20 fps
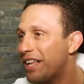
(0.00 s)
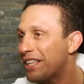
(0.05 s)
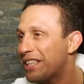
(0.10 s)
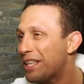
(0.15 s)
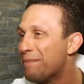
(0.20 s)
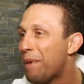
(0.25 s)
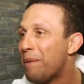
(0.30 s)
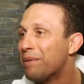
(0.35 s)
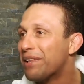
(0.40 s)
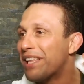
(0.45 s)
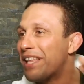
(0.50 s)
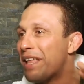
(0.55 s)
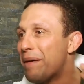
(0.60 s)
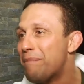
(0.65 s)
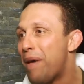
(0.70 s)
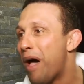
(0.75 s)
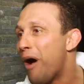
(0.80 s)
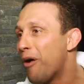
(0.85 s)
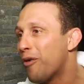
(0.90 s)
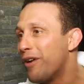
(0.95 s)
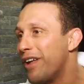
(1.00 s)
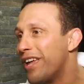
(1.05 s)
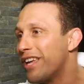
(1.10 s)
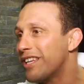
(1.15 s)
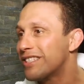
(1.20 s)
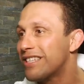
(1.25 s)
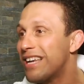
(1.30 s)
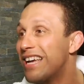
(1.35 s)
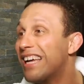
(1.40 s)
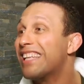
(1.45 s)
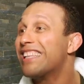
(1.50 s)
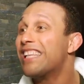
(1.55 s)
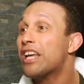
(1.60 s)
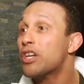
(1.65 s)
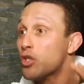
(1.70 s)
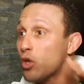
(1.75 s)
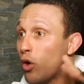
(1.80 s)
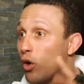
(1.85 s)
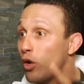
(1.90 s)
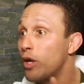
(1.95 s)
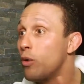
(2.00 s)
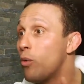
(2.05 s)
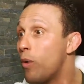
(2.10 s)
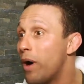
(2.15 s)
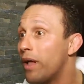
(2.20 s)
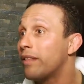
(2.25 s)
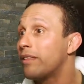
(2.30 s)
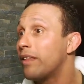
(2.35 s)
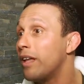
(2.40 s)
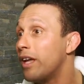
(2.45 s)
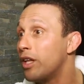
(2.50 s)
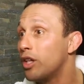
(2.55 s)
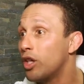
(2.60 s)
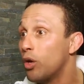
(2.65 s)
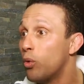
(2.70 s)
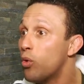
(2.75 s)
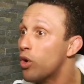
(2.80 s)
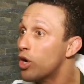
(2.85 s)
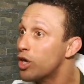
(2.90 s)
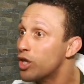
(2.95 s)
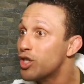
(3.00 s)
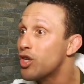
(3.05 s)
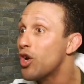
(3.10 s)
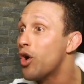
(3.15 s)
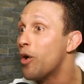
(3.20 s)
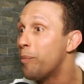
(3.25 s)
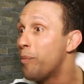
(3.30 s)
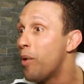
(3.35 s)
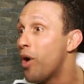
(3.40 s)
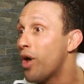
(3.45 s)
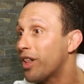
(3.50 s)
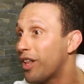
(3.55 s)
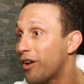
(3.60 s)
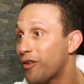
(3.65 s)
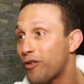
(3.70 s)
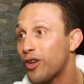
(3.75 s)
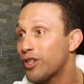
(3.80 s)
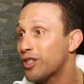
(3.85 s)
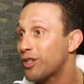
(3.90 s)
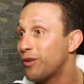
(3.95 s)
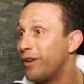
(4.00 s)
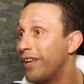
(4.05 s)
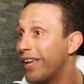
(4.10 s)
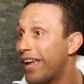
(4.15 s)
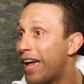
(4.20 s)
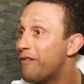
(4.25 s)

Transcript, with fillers: The moment that the bell rings, there's only one thing in the world is your opponent across the ring.